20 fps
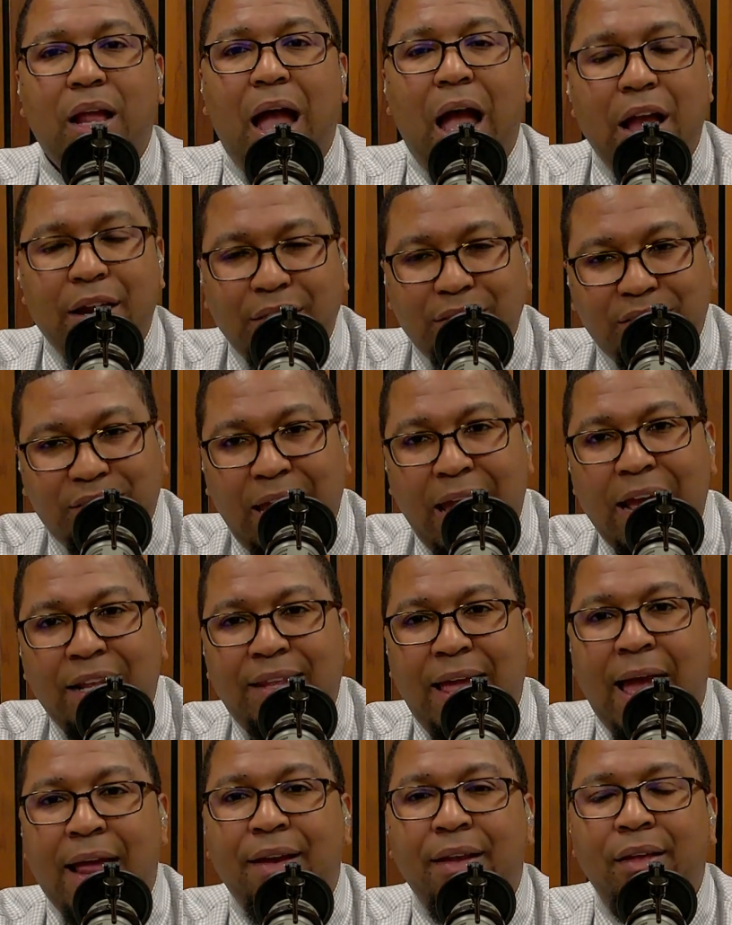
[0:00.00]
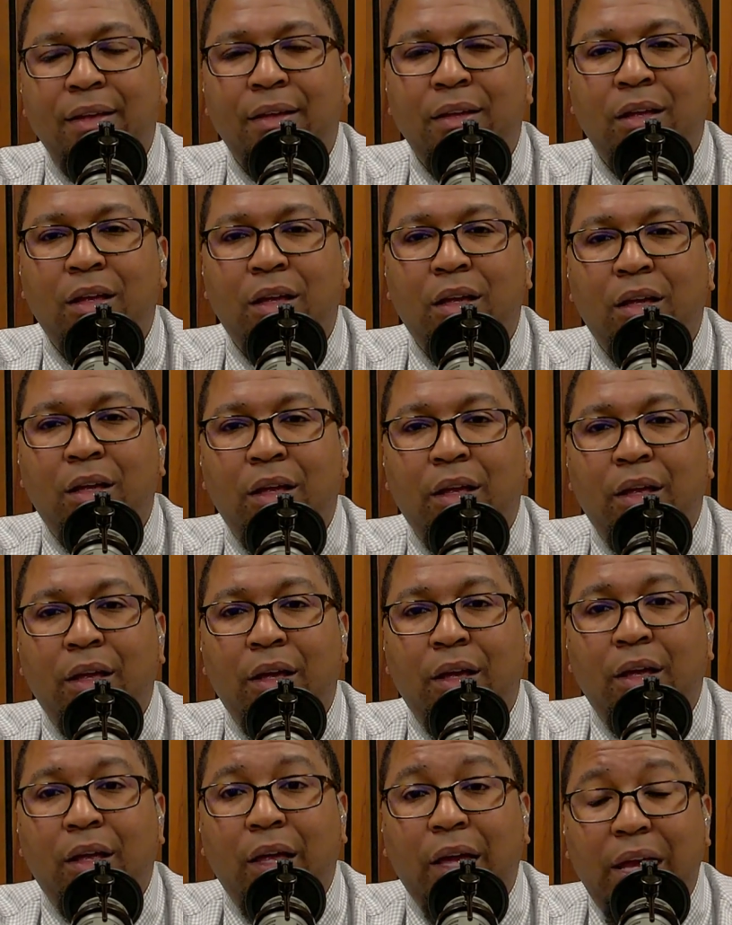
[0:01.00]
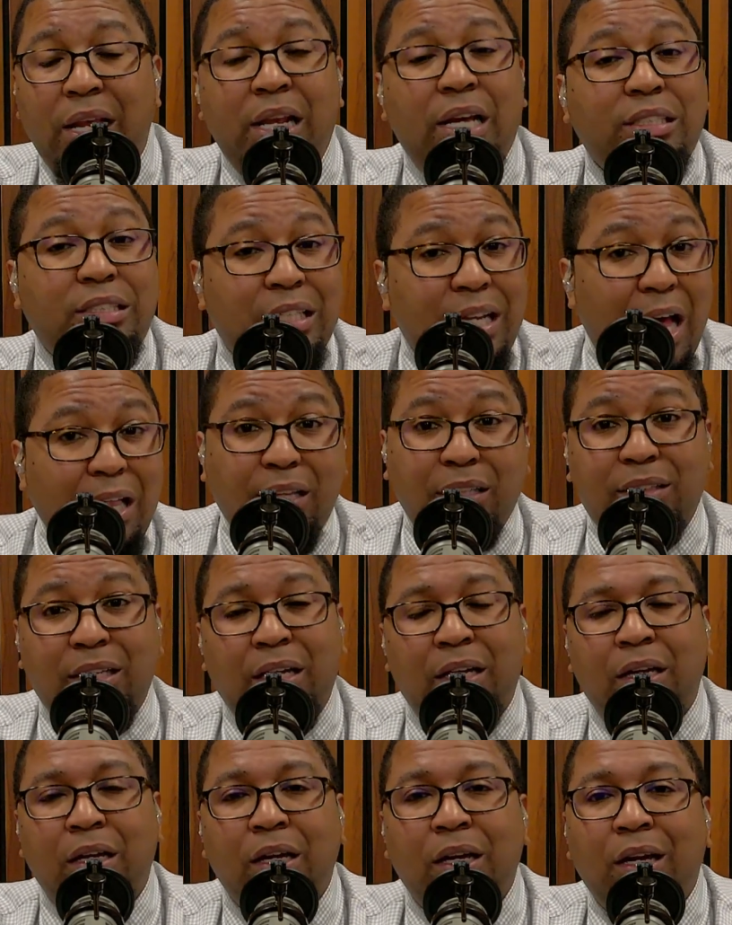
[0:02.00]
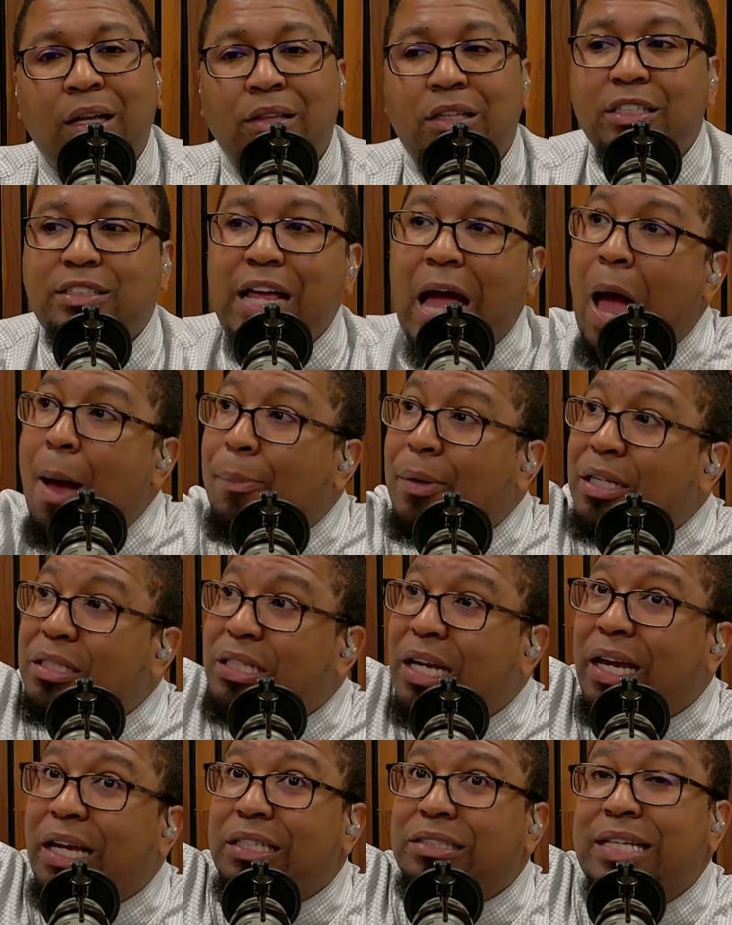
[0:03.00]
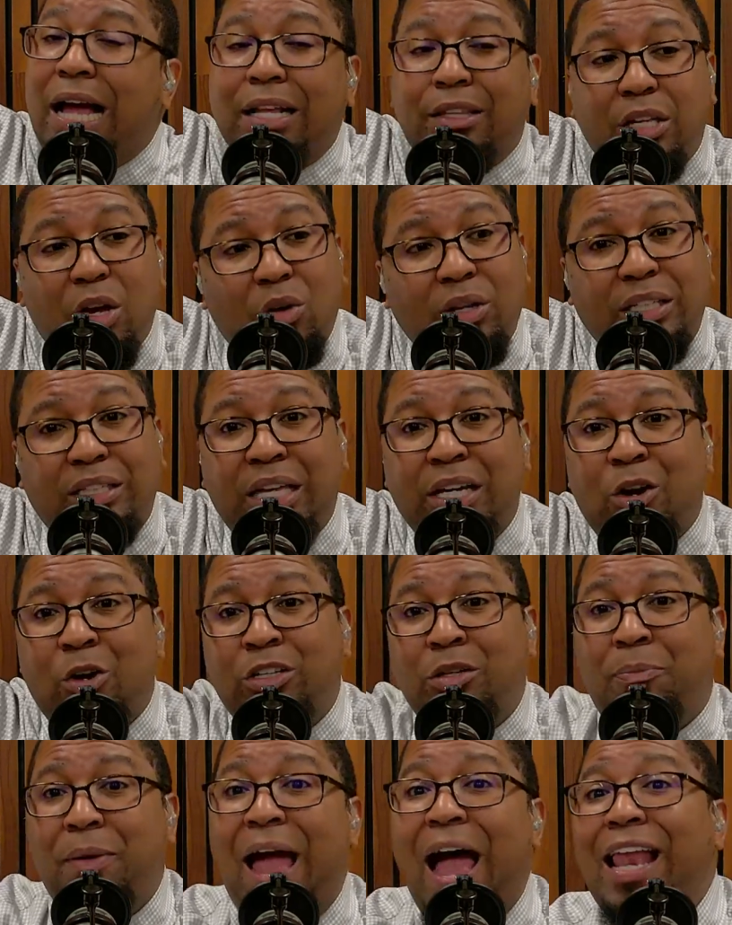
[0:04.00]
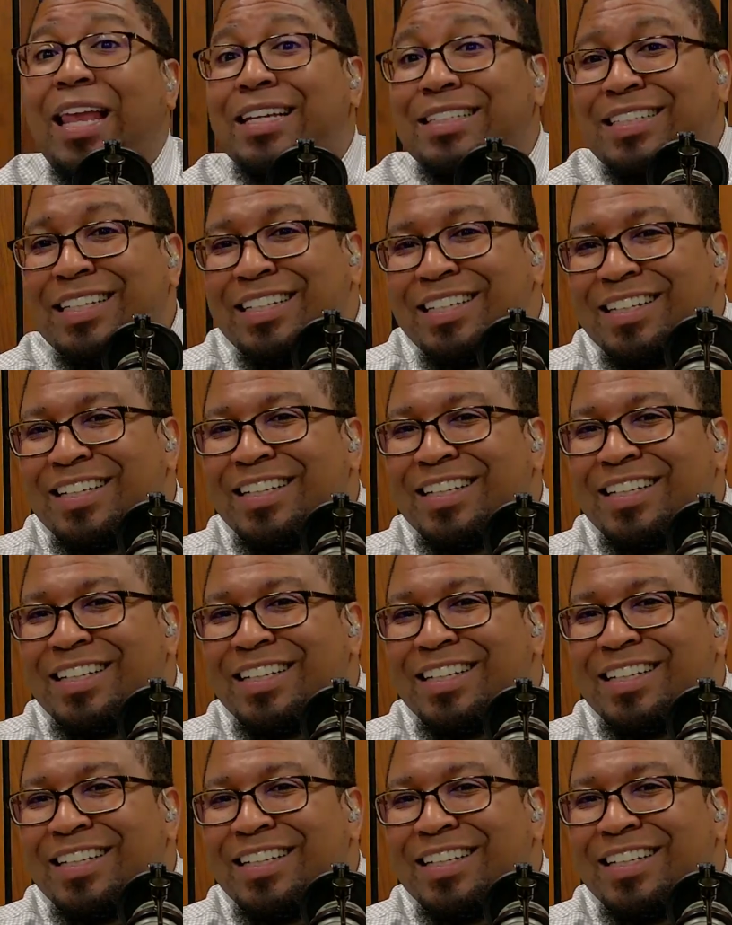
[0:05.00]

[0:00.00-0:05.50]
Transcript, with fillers: I understand that. And here's another thing the top of the ticket is not the only thing on the ballot.